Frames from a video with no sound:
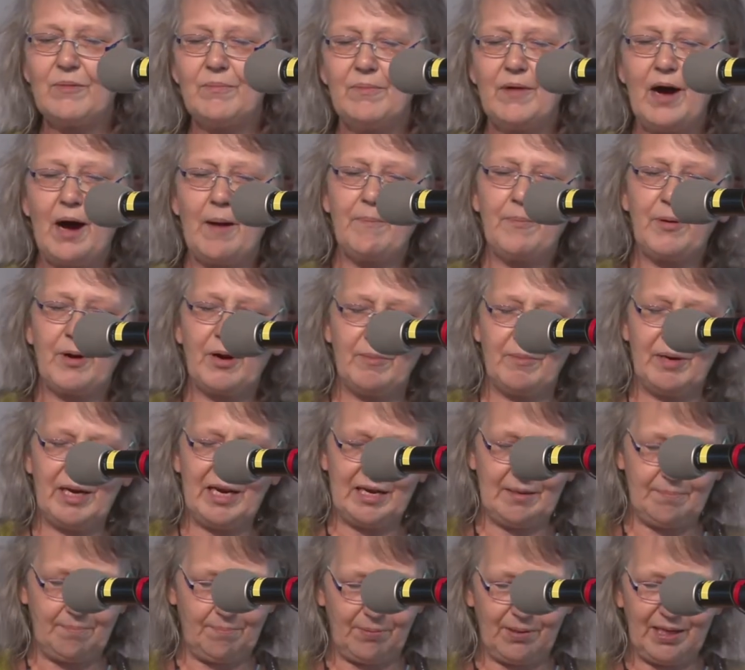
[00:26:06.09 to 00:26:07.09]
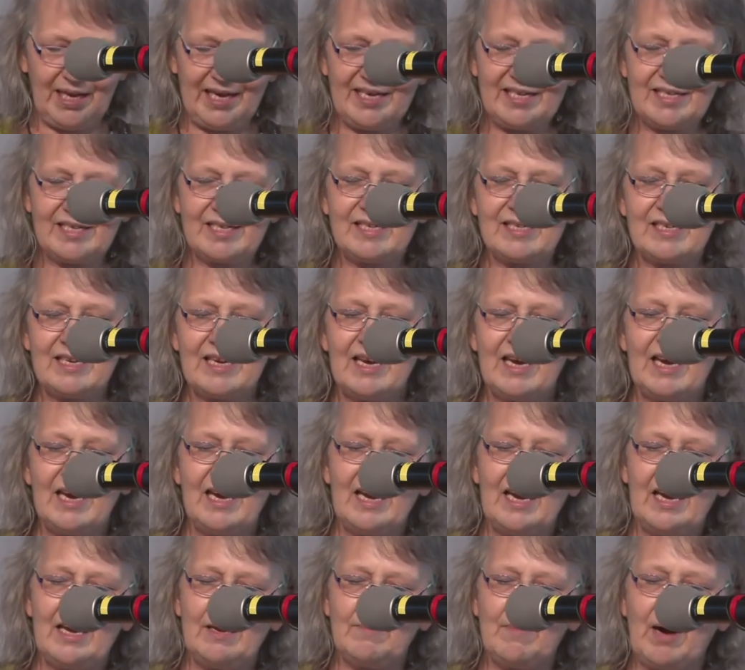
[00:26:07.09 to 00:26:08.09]
them a permanent place
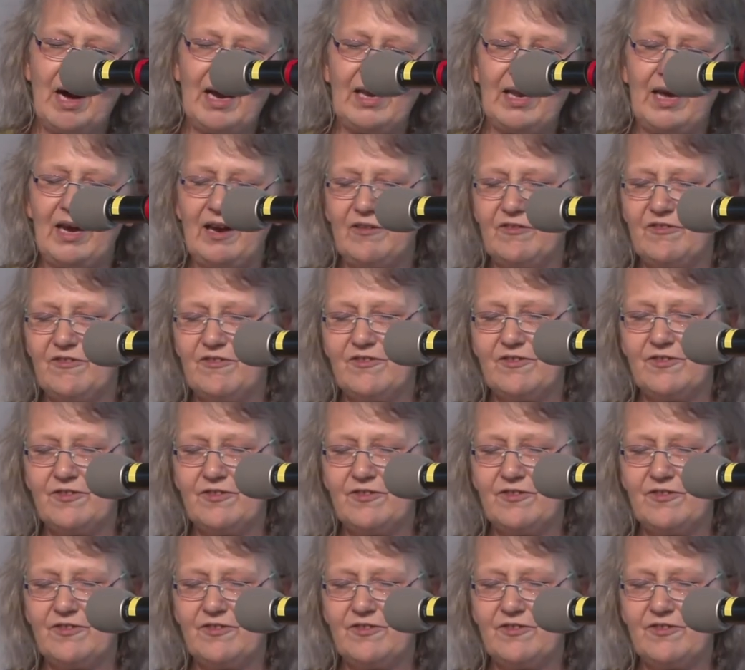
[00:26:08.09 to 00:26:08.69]
in my life.